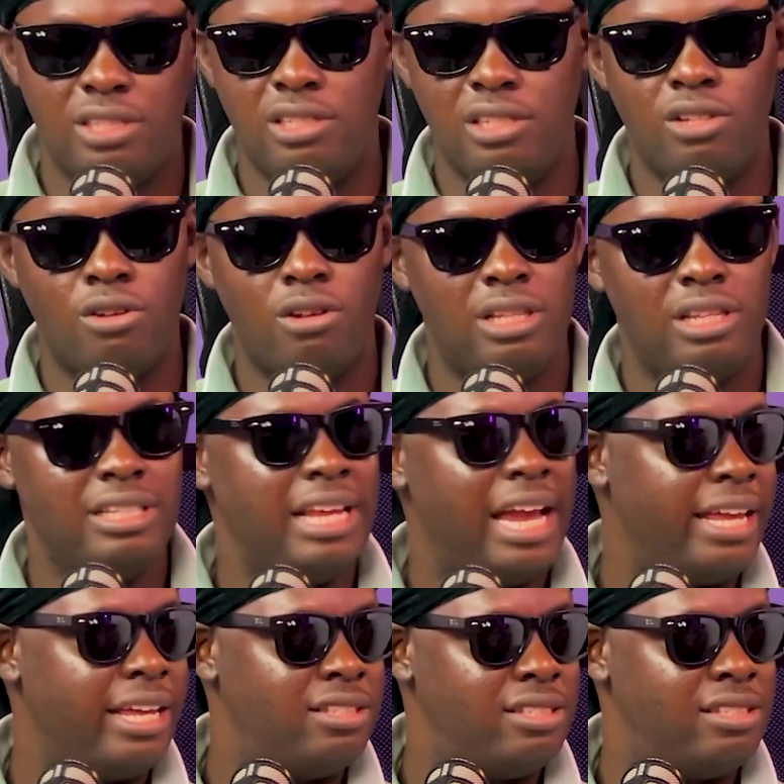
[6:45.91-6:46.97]
did not lay their
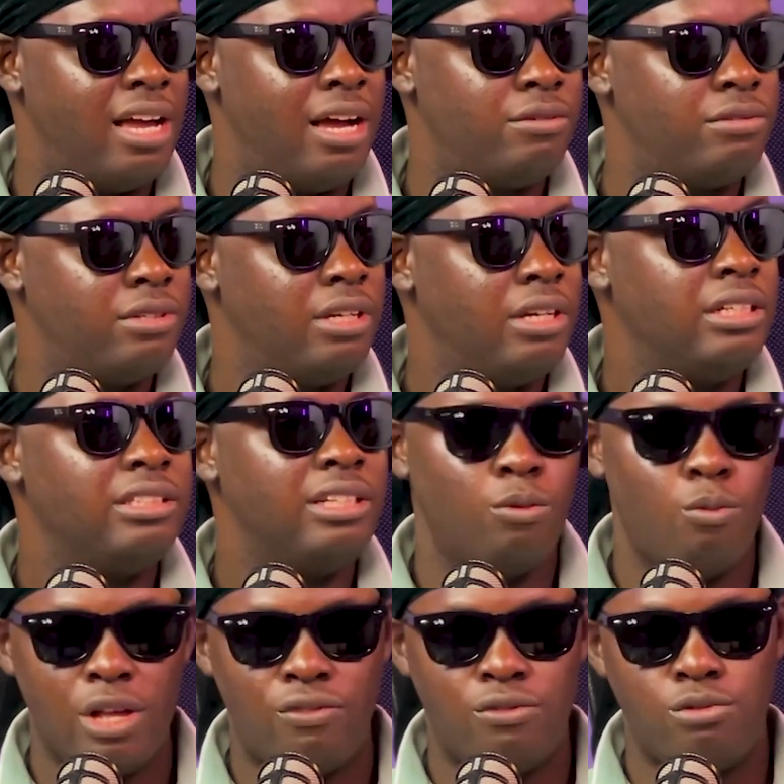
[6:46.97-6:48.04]
heads down. They
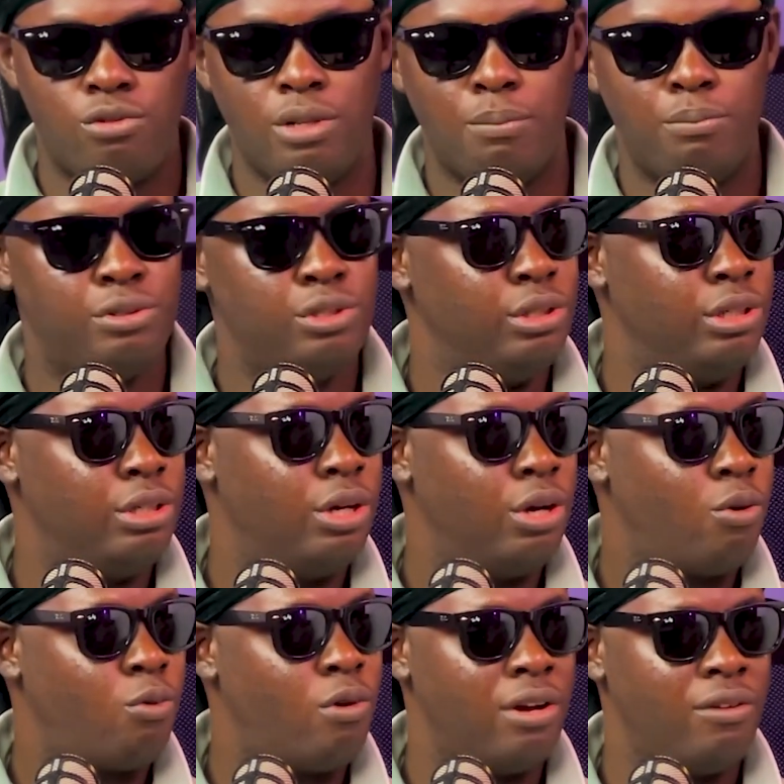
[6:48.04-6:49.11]
went to the
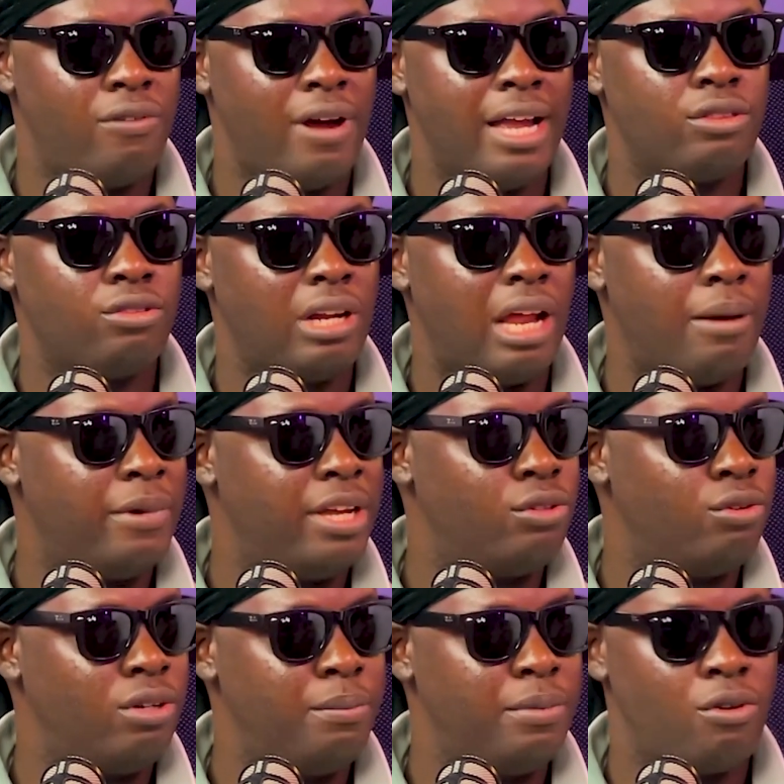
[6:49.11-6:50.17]
qualifying tournament,
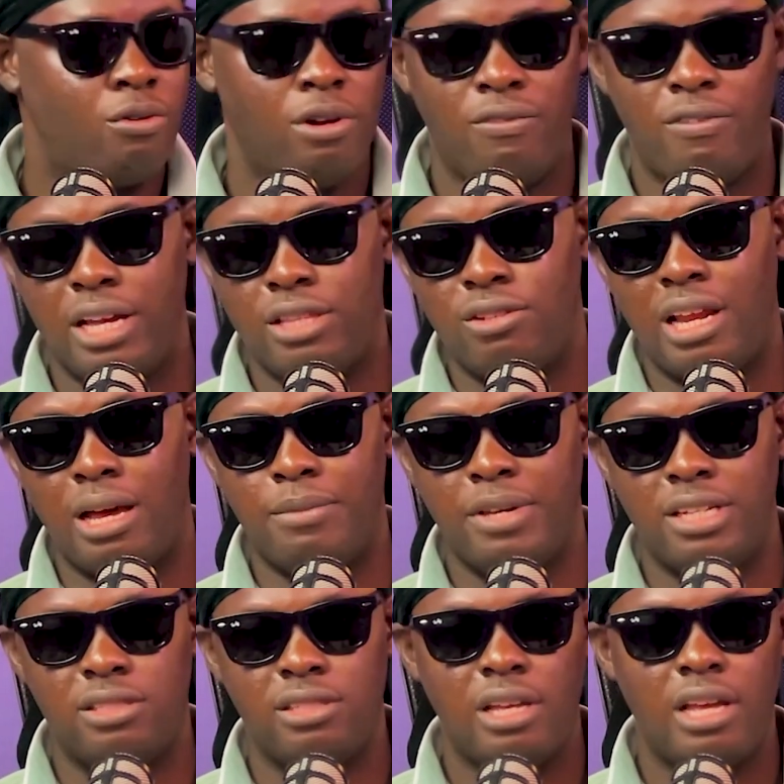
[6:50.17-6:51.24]
Olympic qualifying
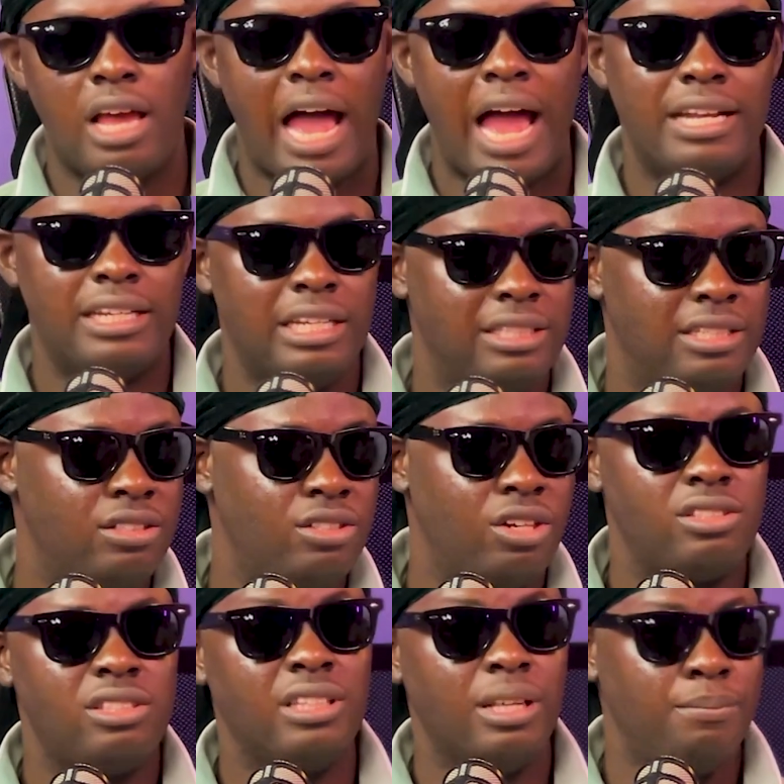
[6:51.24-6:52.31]
tournament, and they
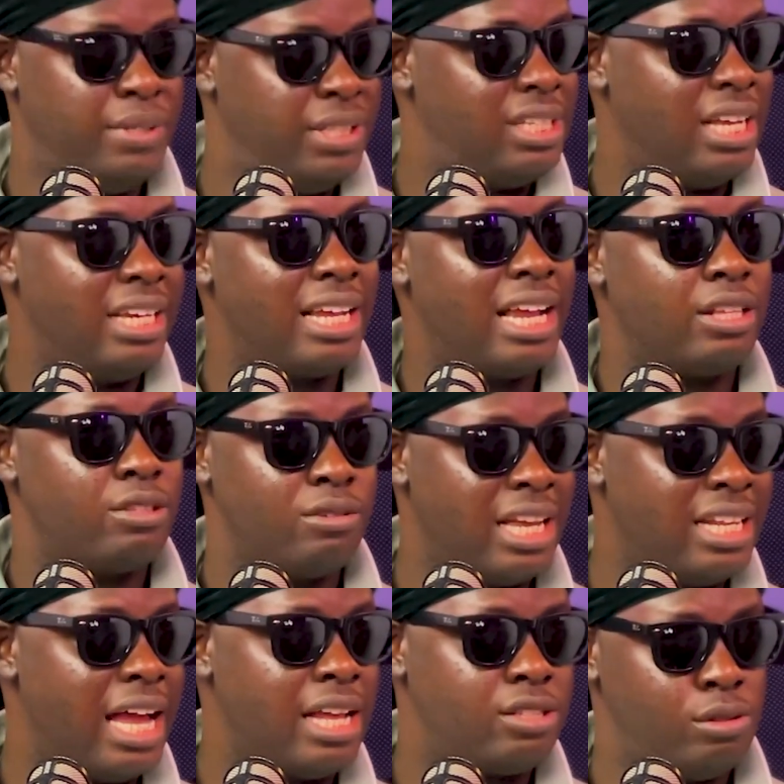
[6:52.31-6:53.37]
beat Senegal to
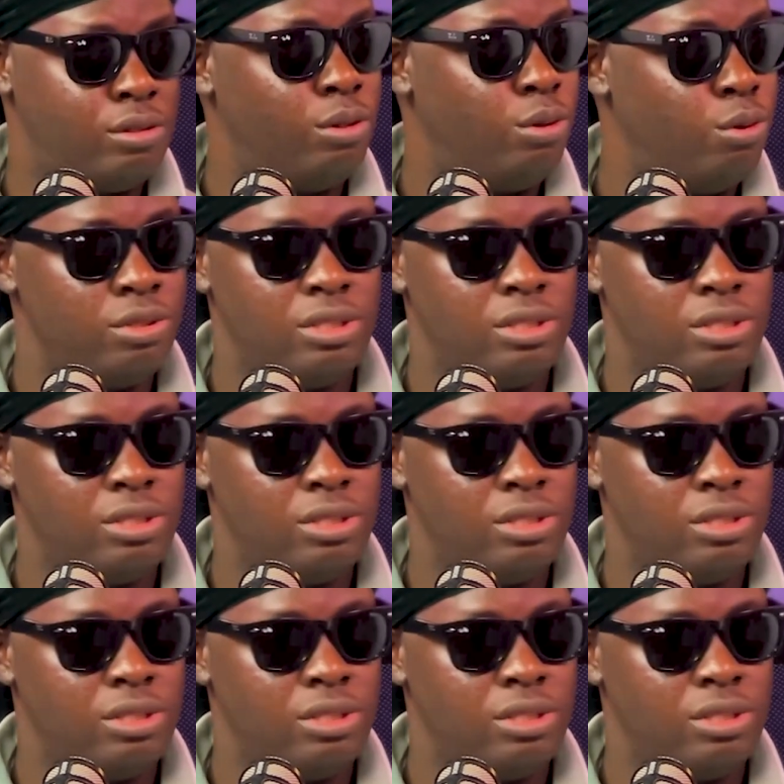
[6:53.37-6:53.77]
get that loan